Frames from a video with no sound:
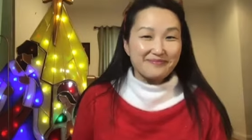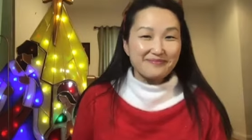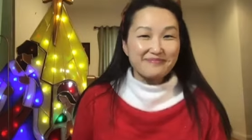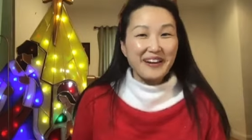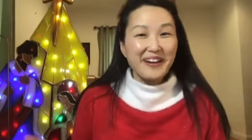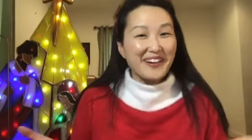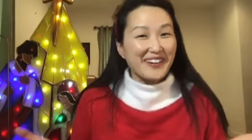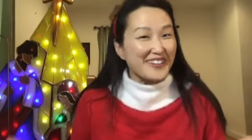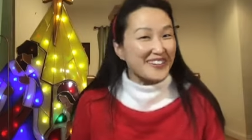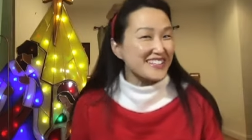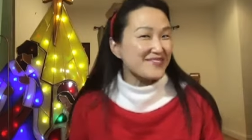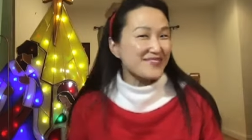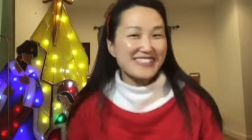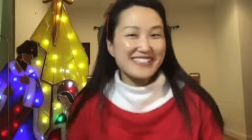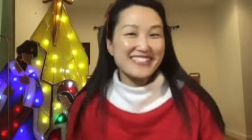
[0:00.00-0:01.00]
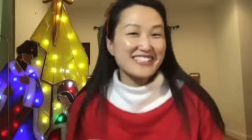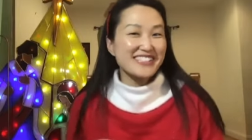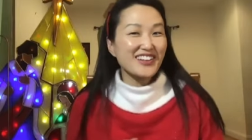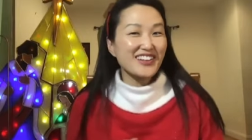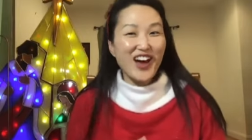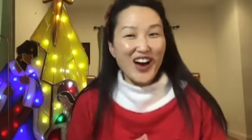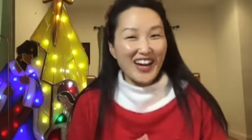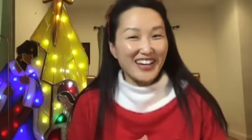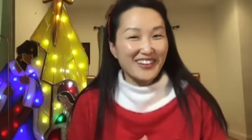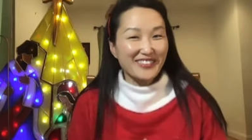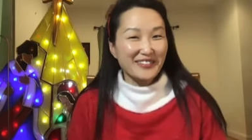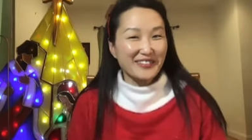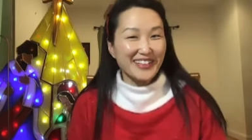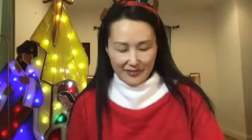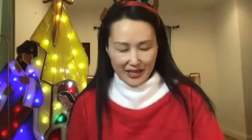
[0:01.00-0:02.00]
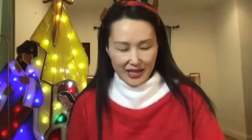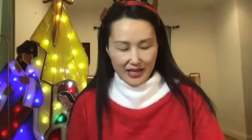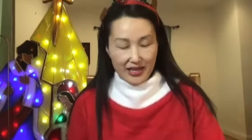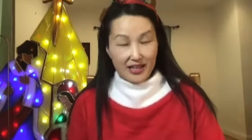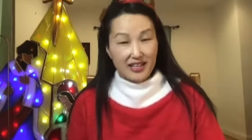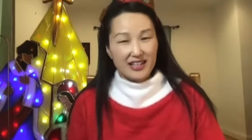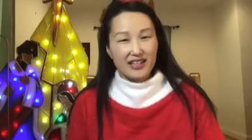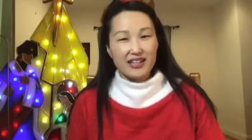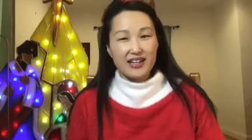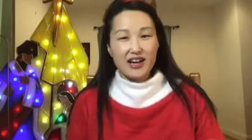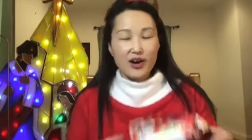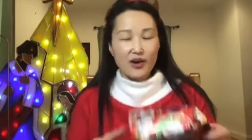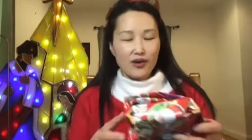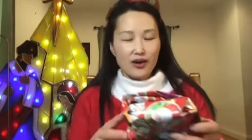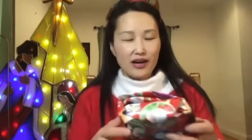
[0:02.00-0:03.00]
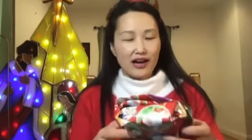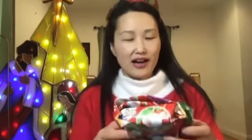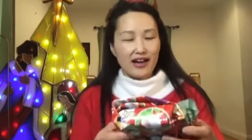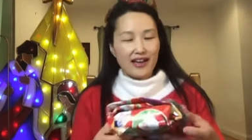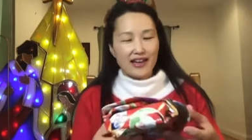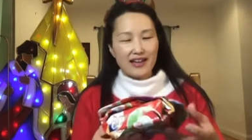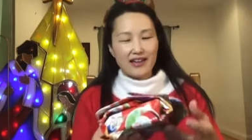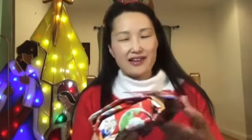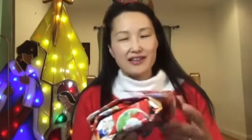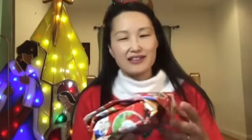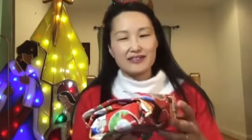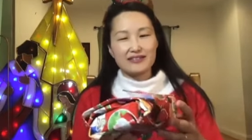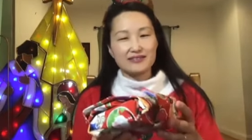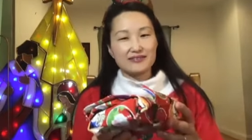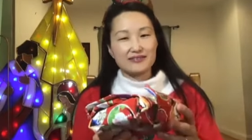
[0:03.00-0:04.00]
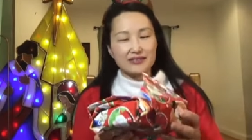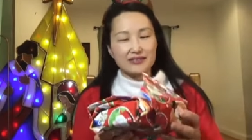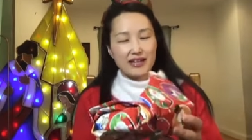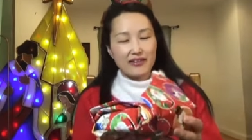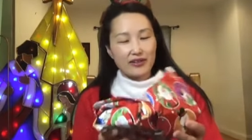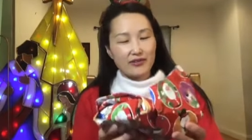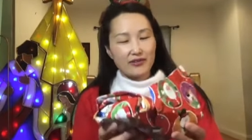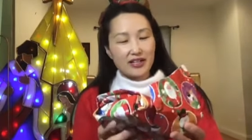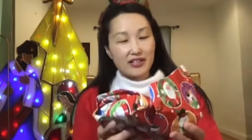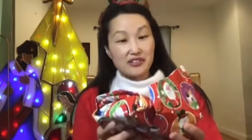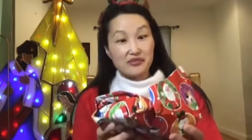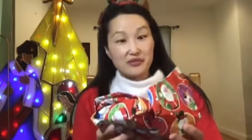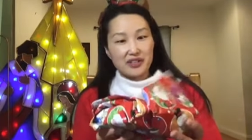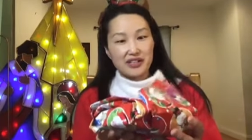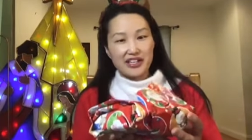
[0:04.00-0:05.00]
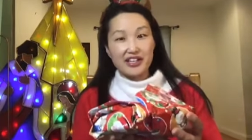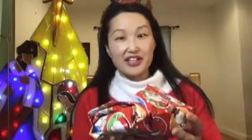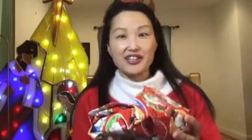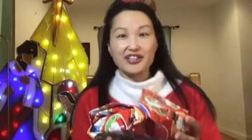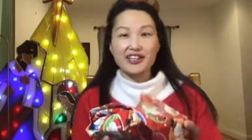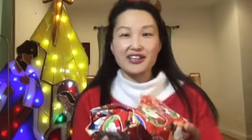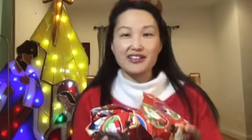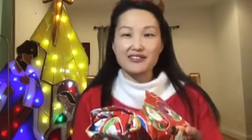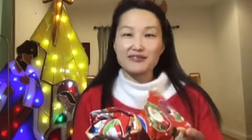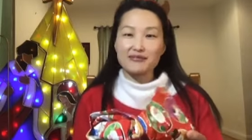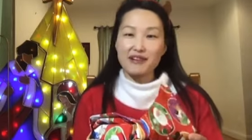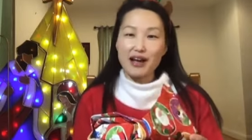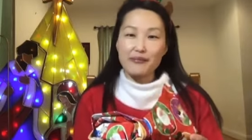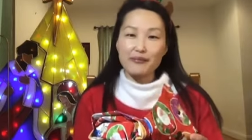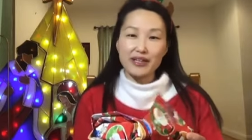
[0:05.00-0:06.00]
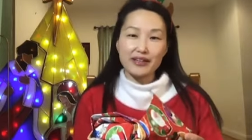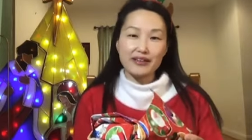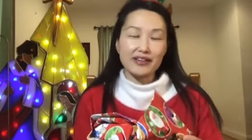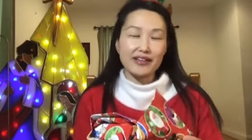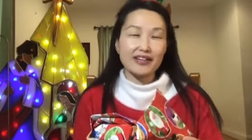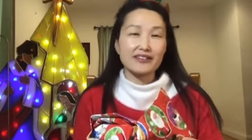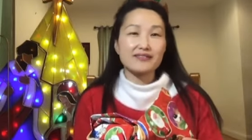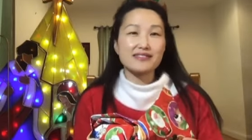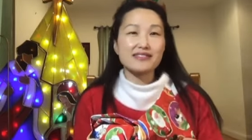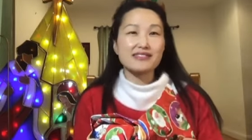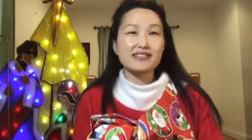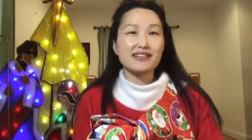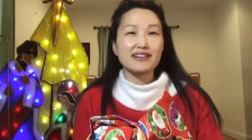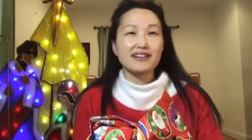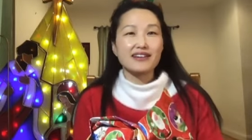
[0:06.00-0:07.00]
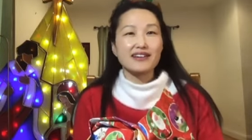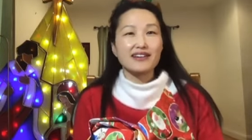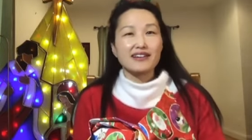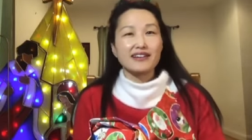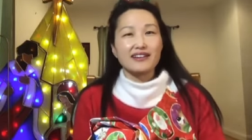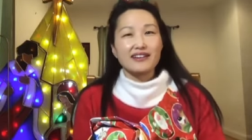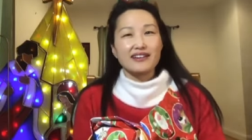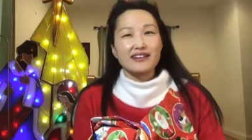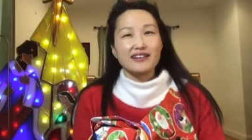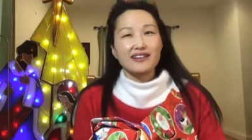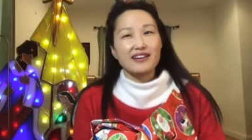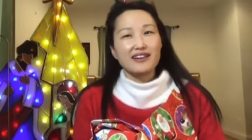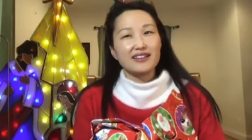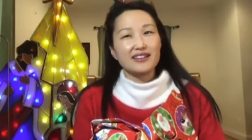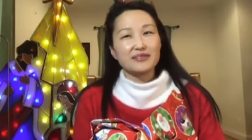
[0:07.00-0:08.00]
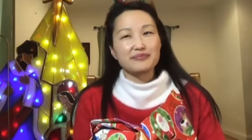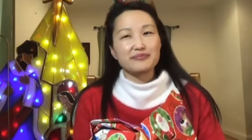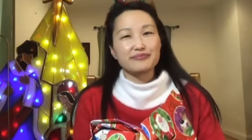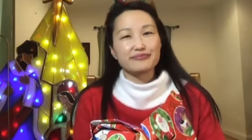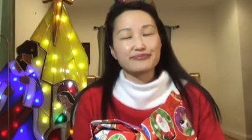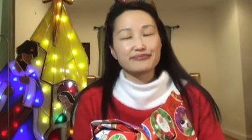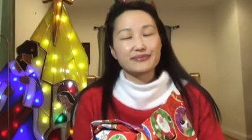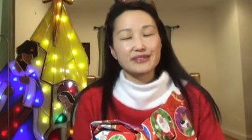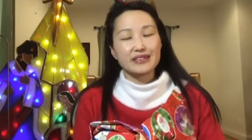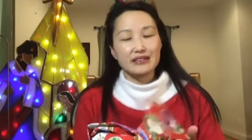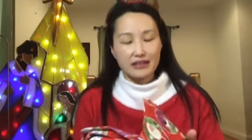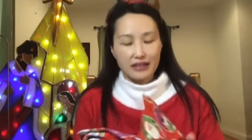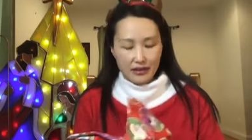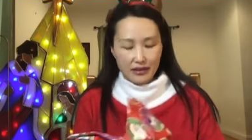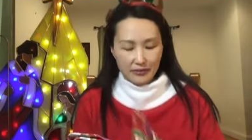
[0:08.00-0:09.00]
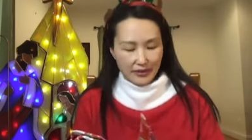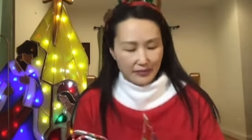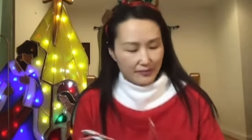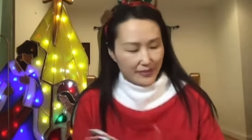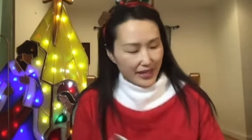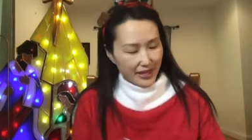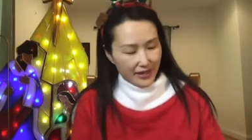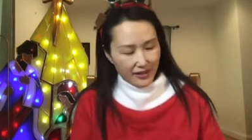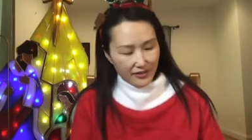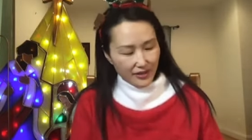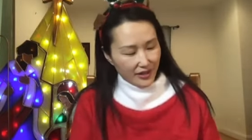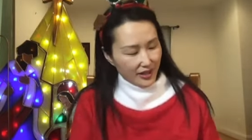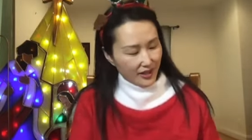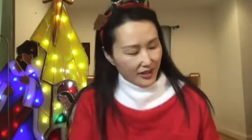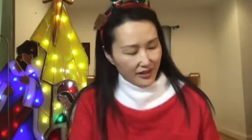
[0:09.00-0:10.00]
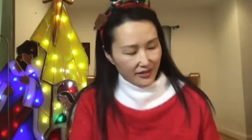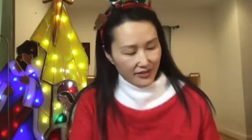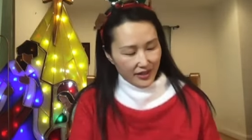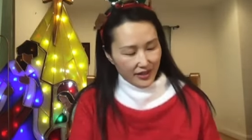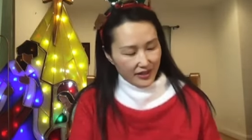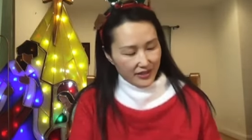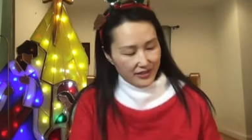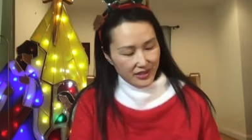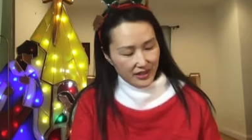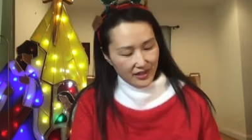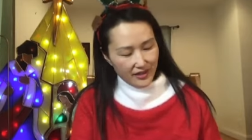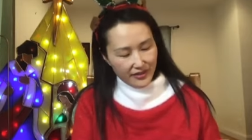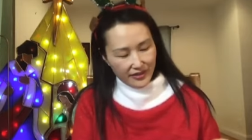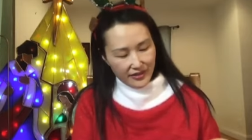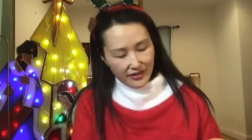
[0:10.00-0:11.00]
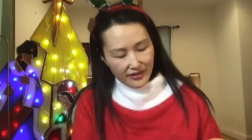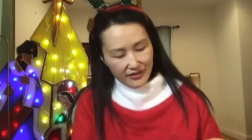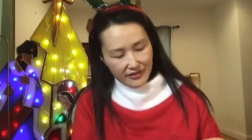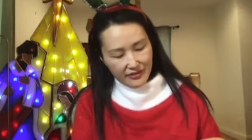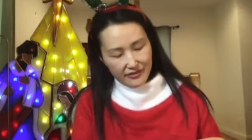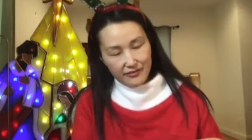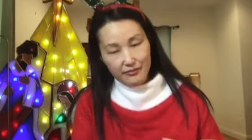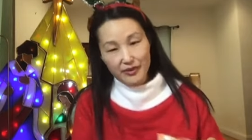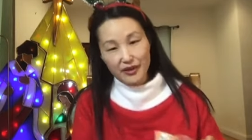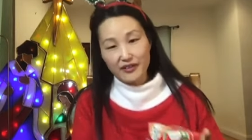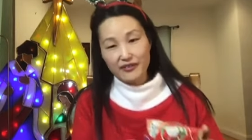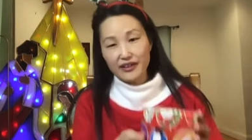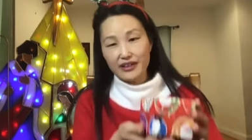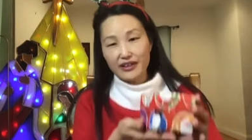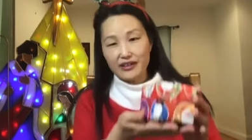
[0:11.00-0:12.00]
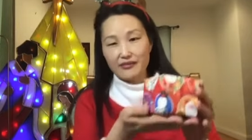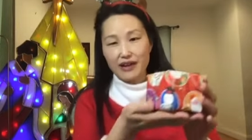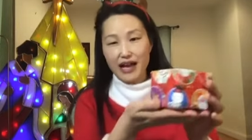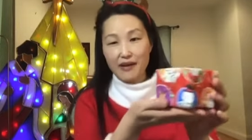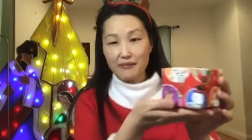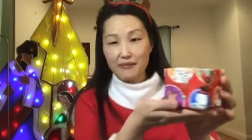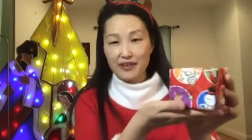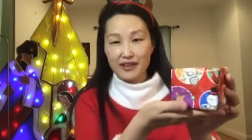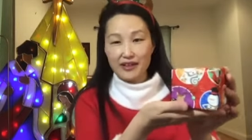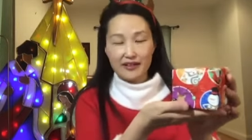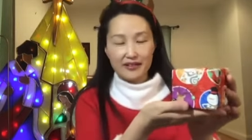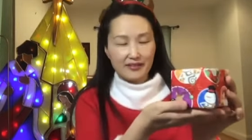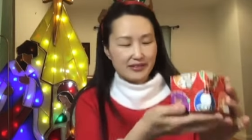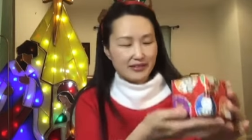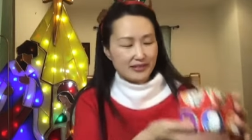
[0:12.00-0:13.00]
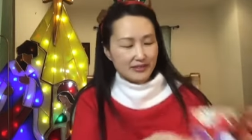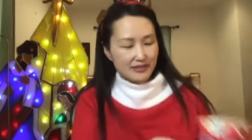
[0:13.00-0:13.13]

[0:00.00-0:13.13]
Merry Christmas in July, everyone. No, I never was really good at wrapping gifts. Ah, oh man, looking at these other perfectly wrapped gifts